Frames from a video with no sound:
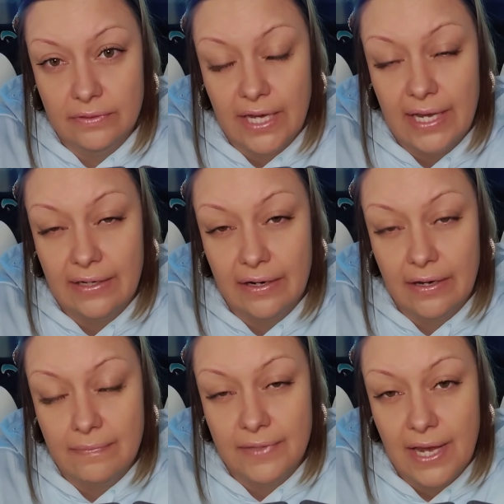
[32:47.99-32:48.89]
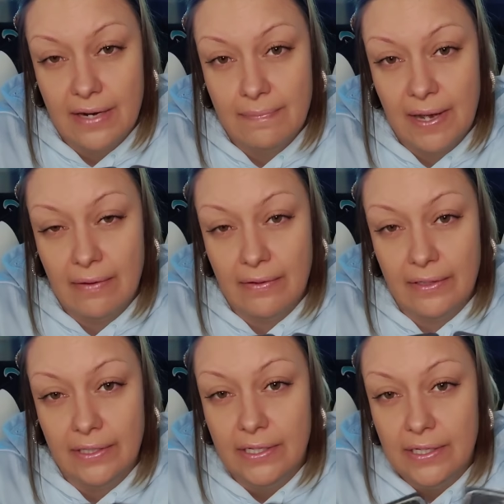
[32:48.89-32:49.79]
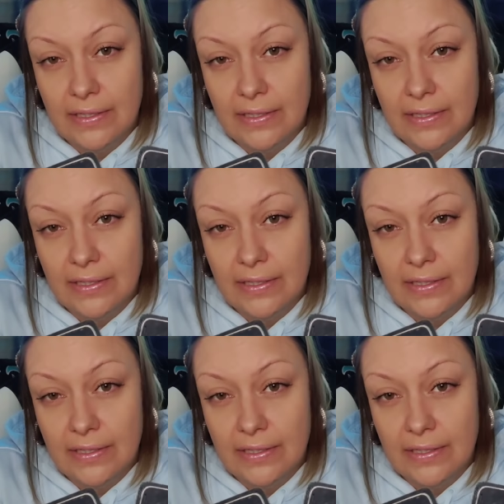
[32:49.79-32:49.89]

The higher up, the higher power.